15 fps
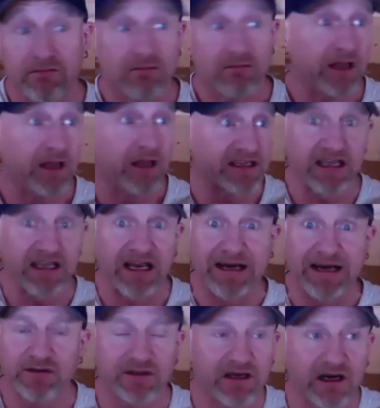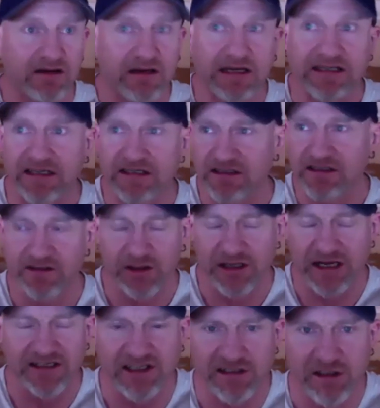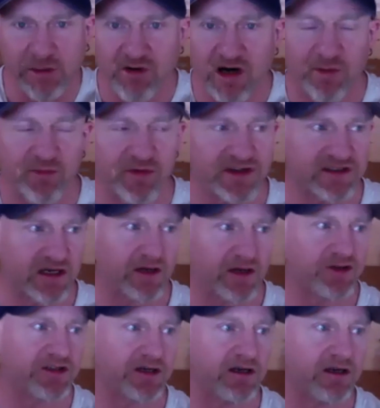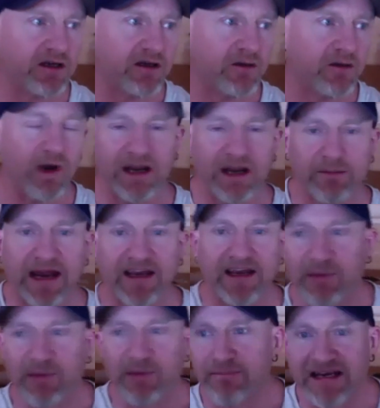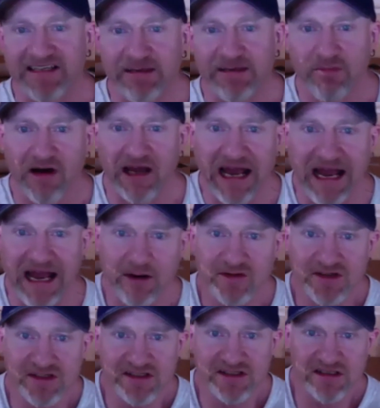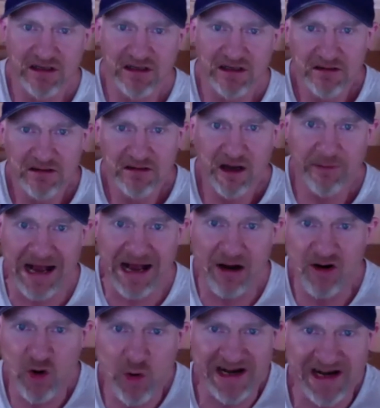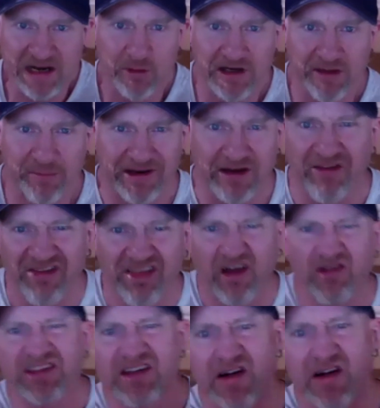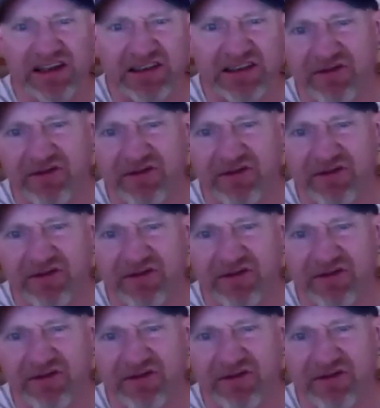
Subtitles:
Is this allowed? You know, is this the appropriate solution? Will it make a big mess in my house? How quickly will you be done? Those kinds of